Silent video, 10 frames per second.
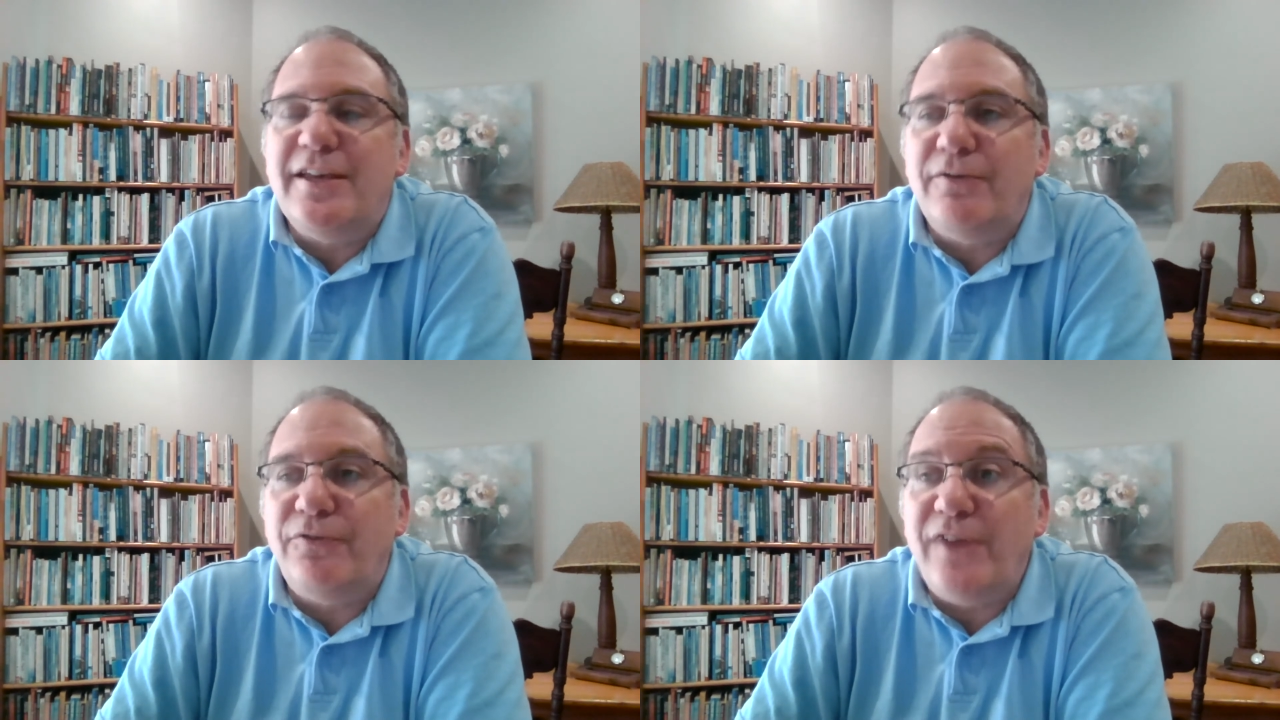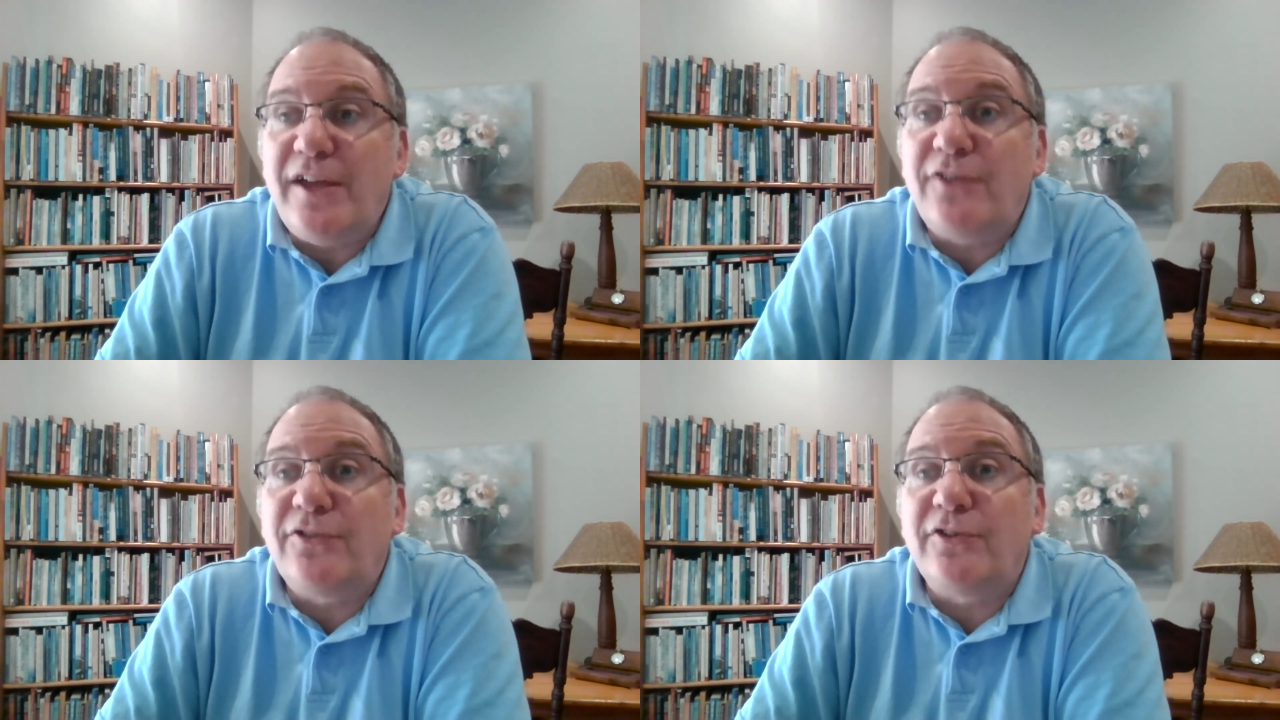
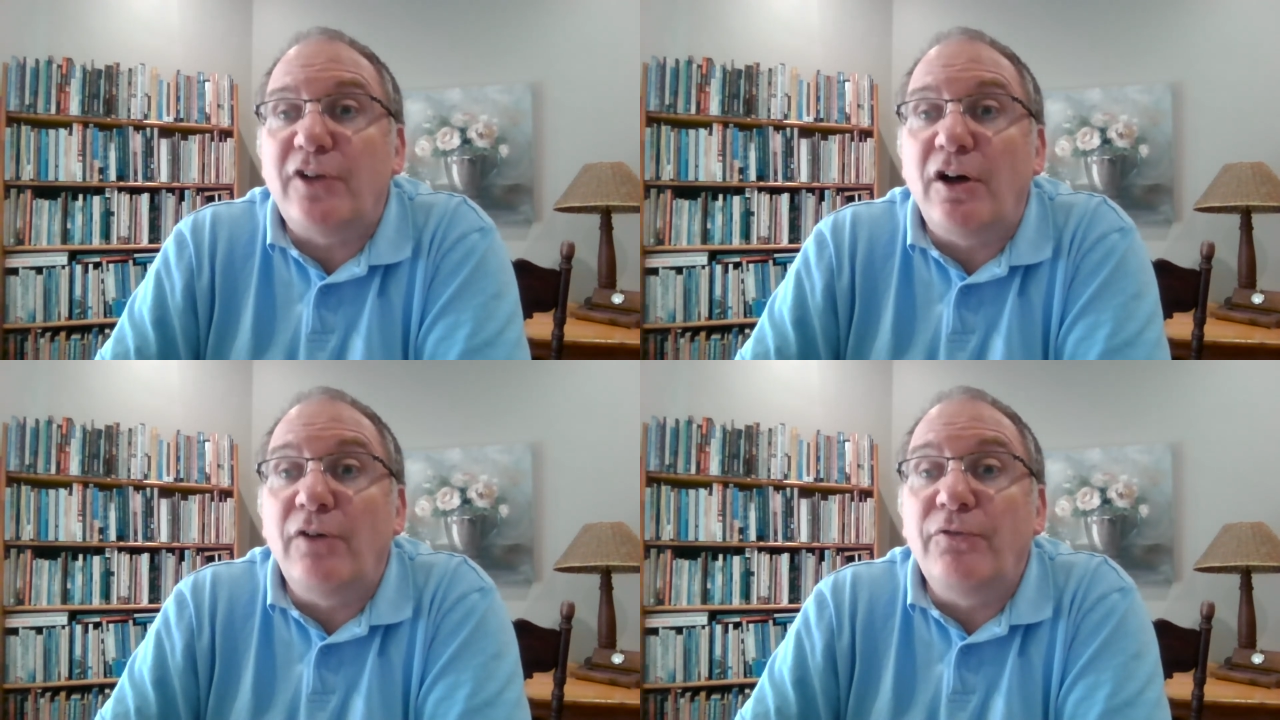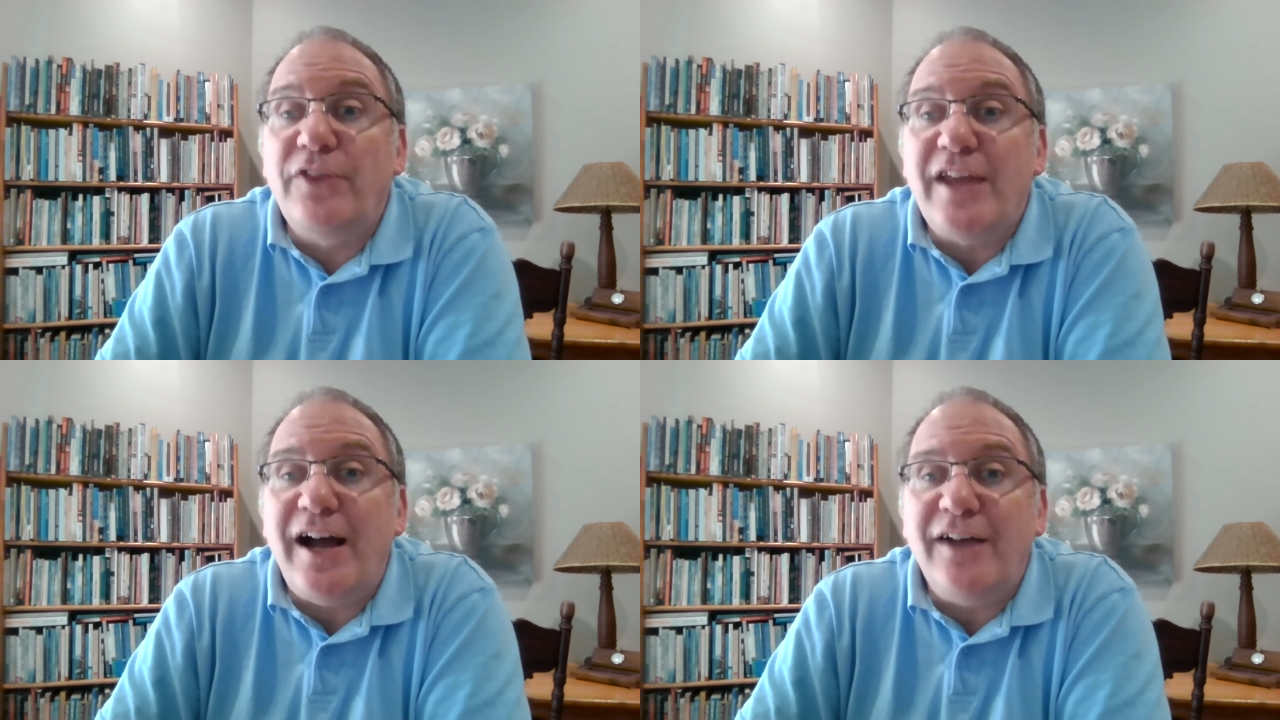effects of
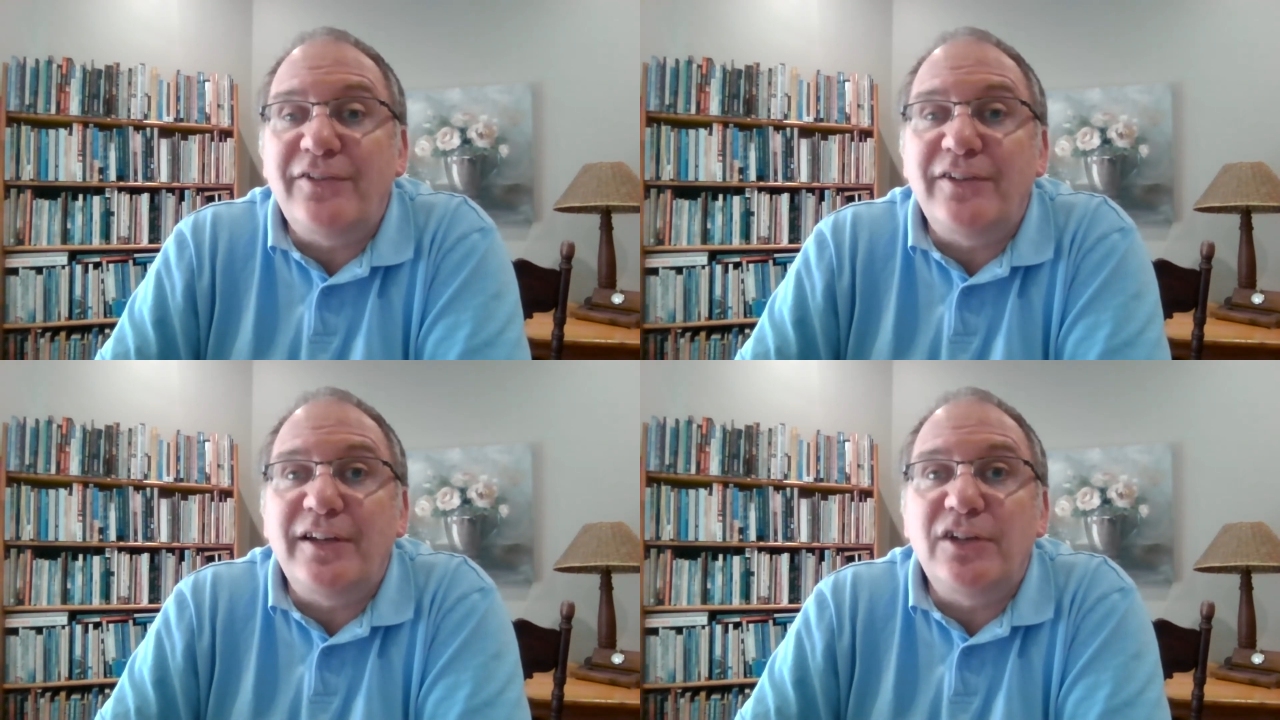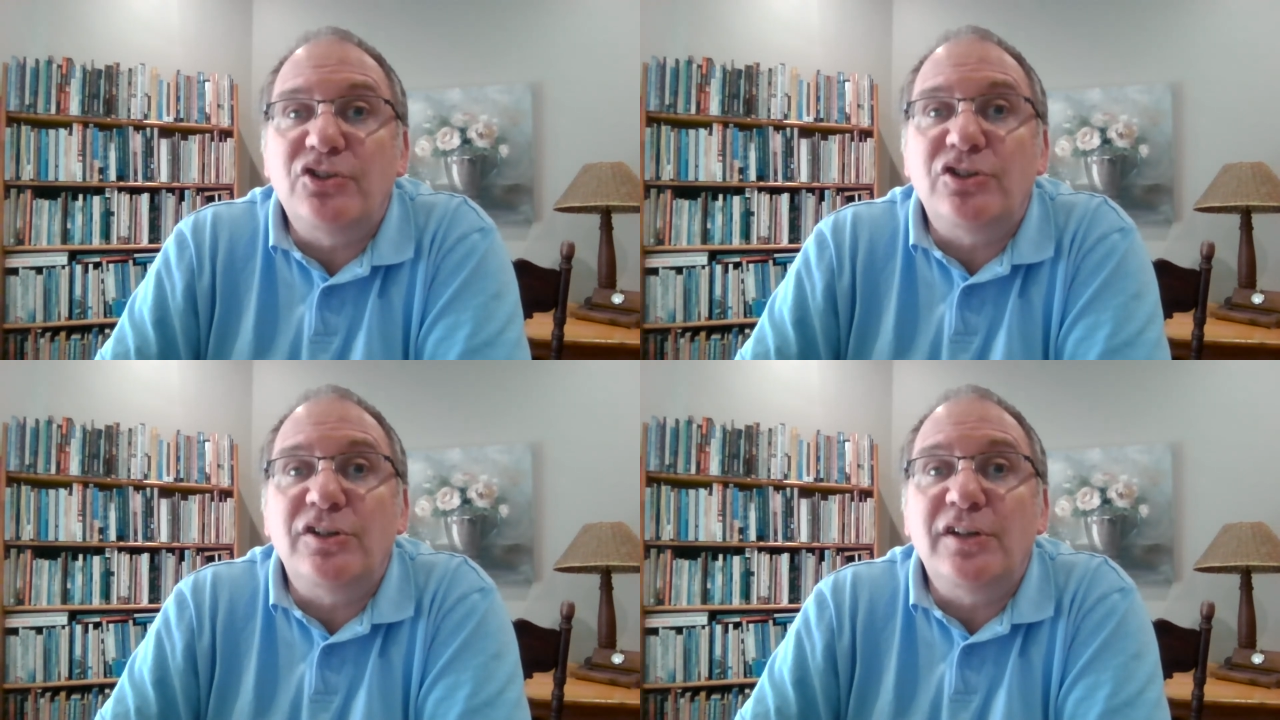the
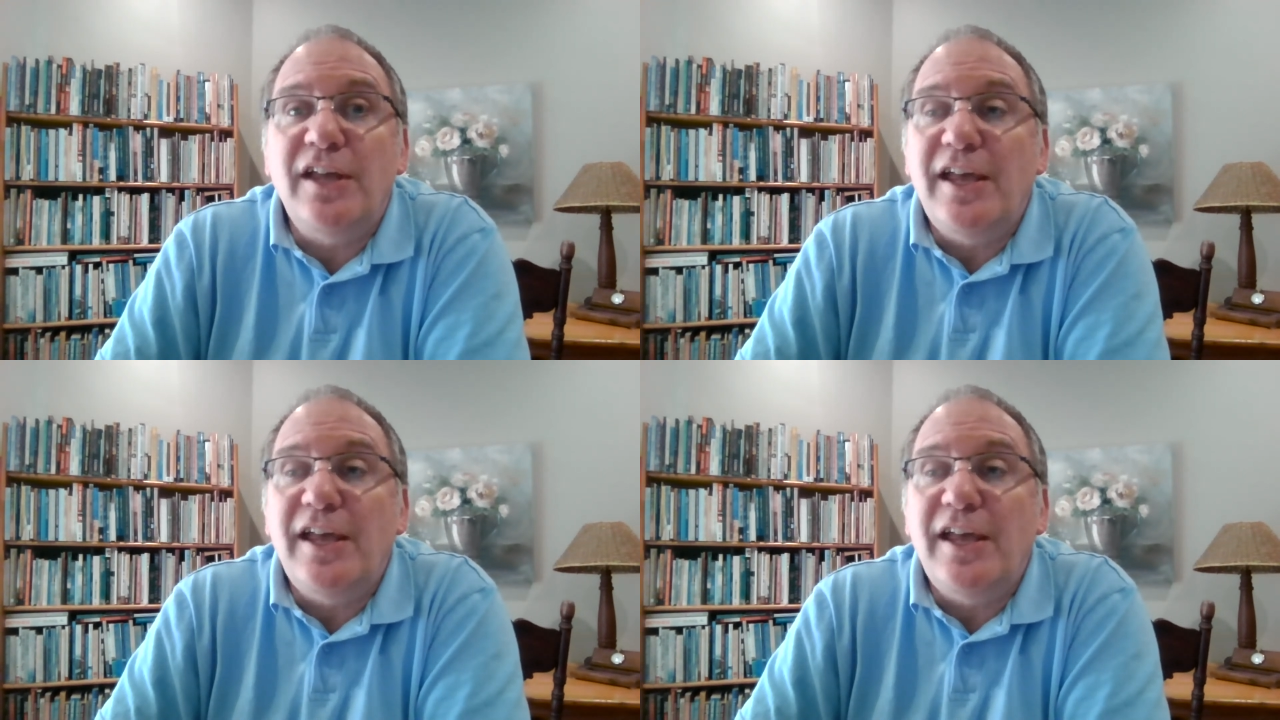isolation,